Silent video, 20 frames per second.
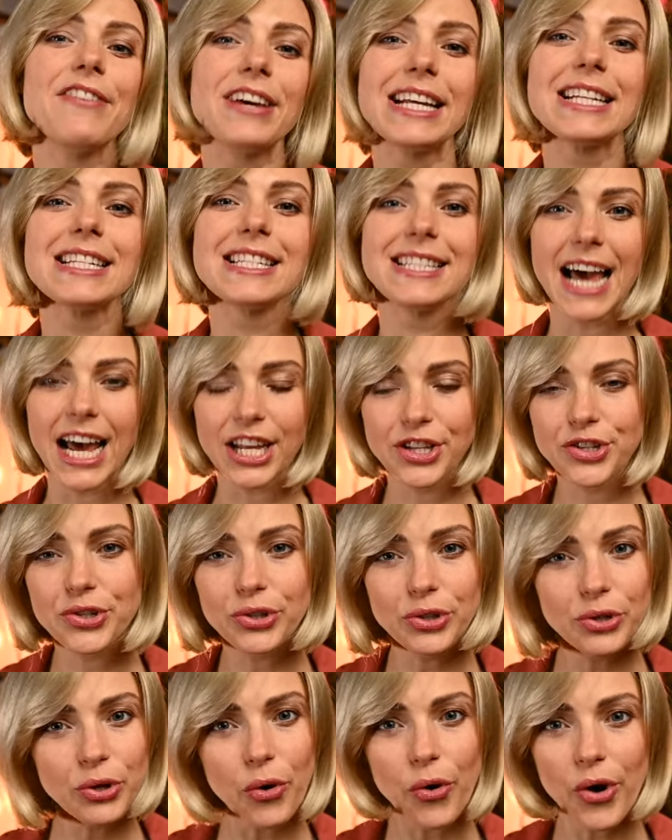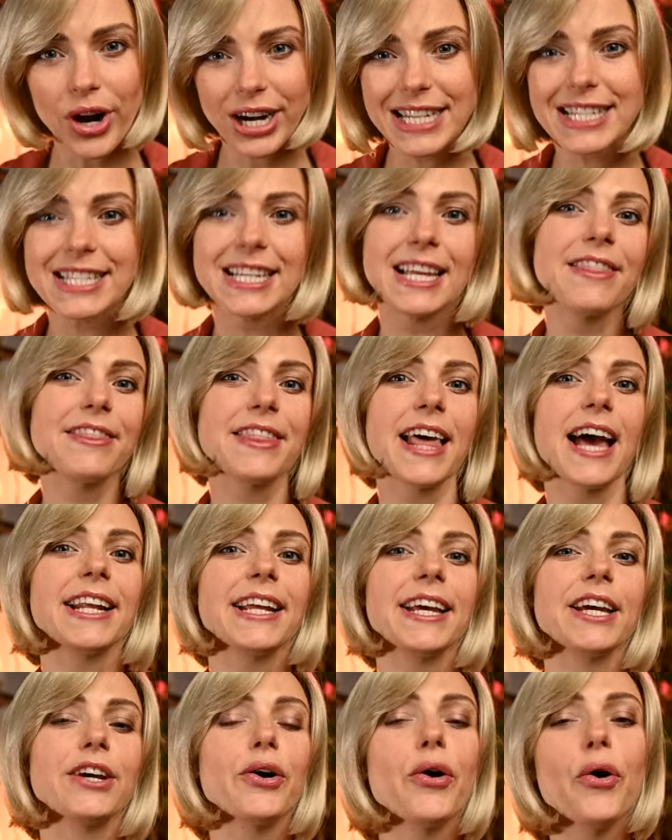it is natural cork,
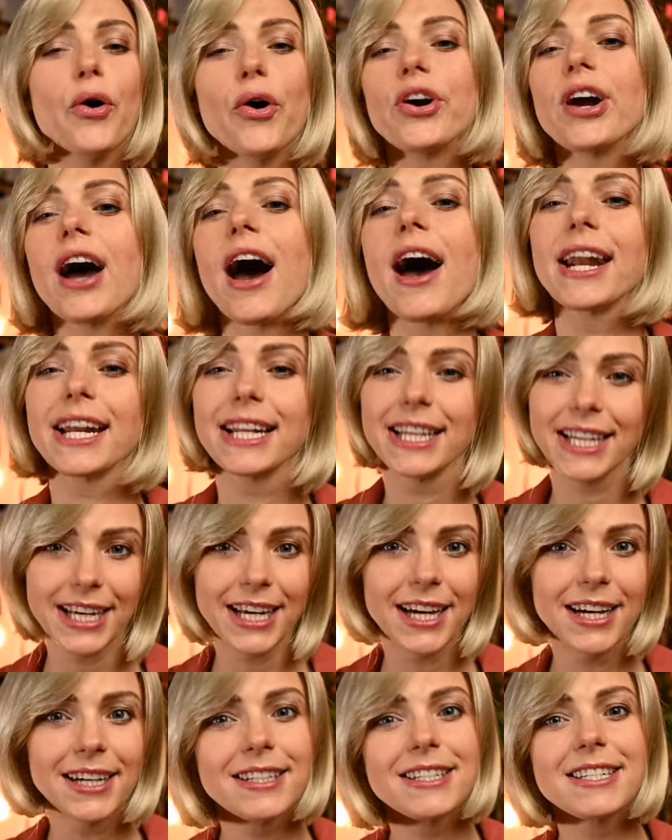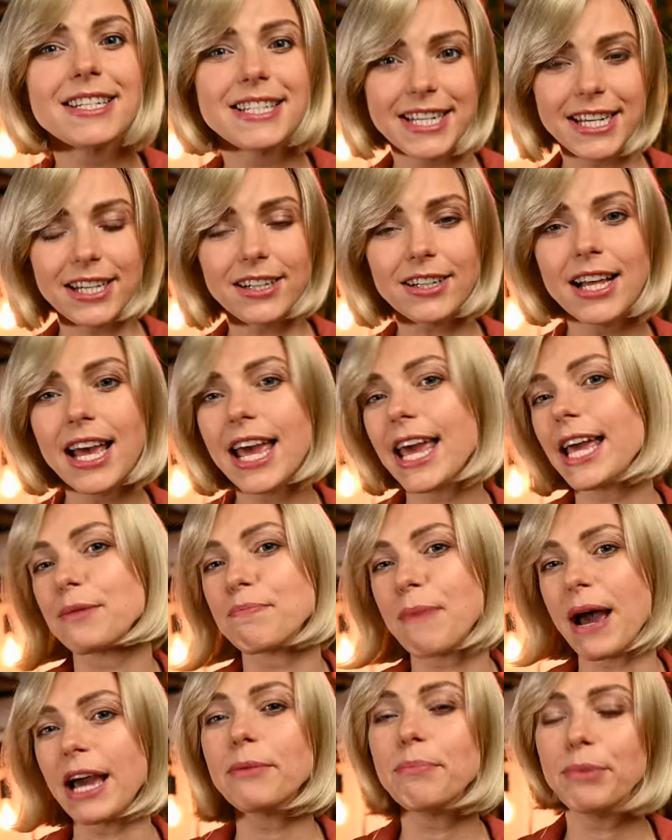synthetic or ardilla seal,
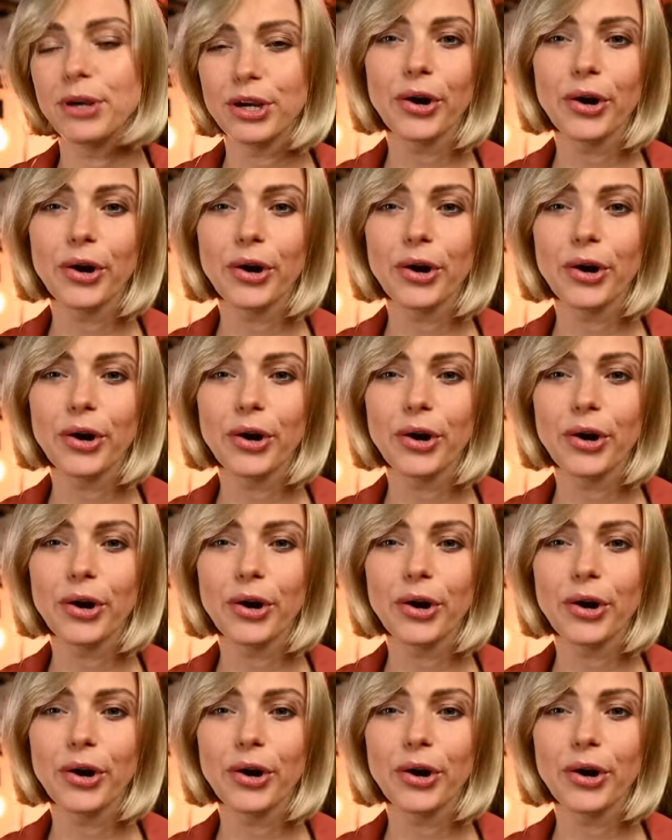it might be